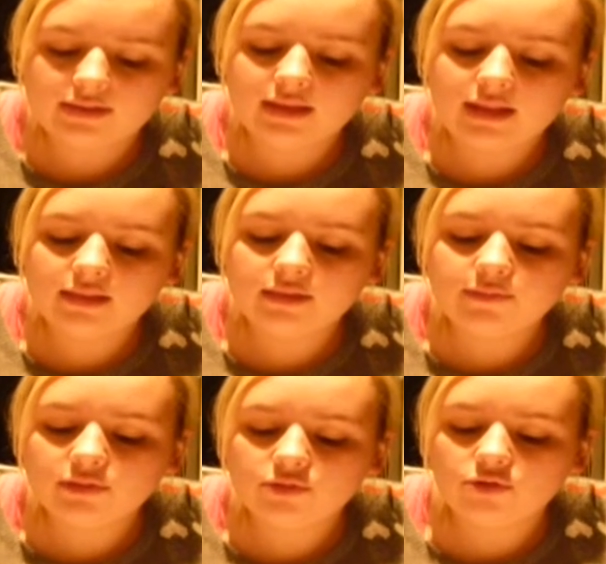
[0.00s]
sense of
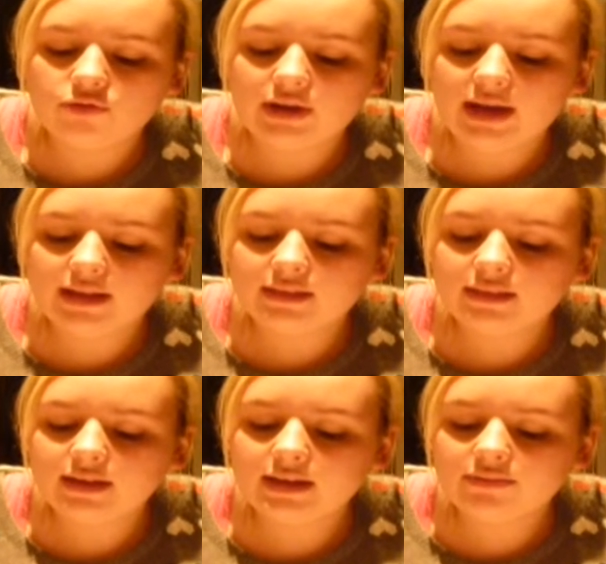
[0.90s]
story and
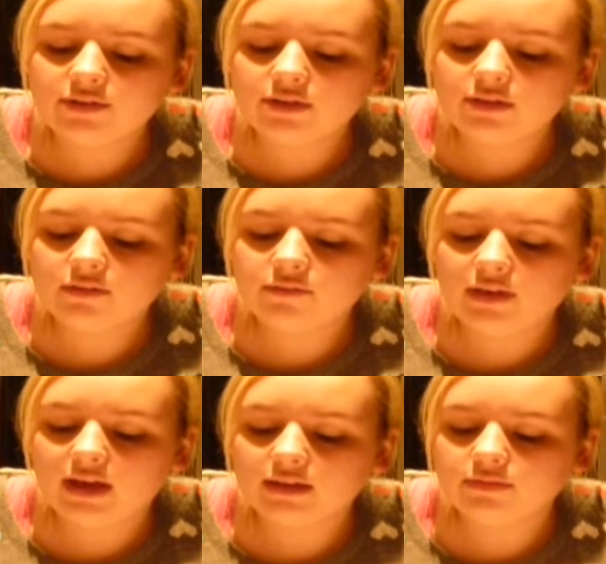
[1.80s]
significant
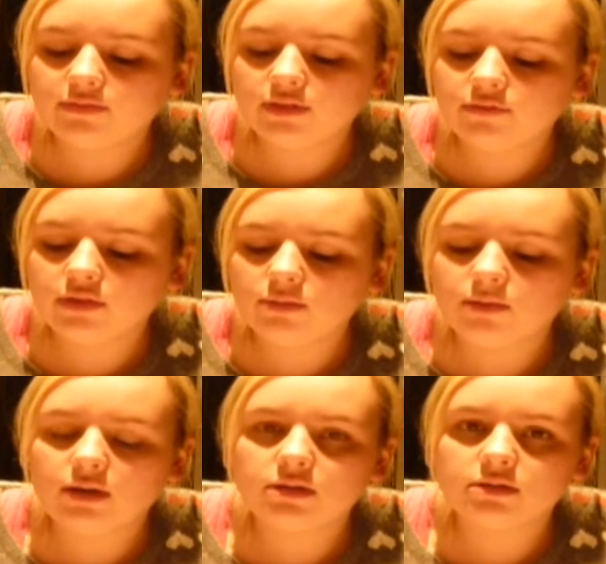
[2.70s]
effect for the
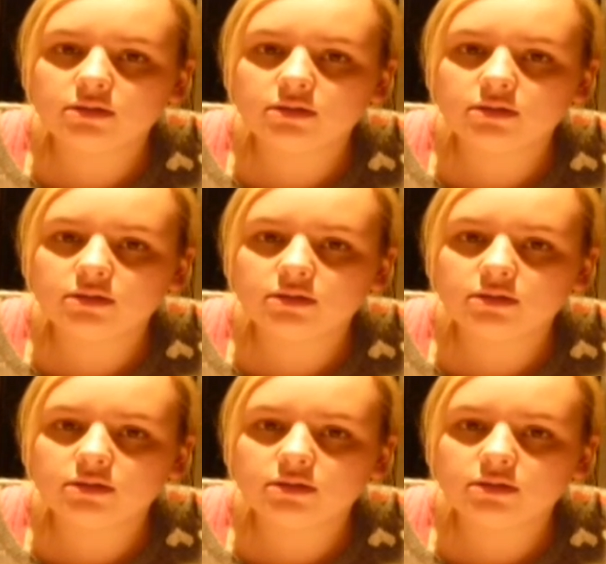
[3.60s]
viewer.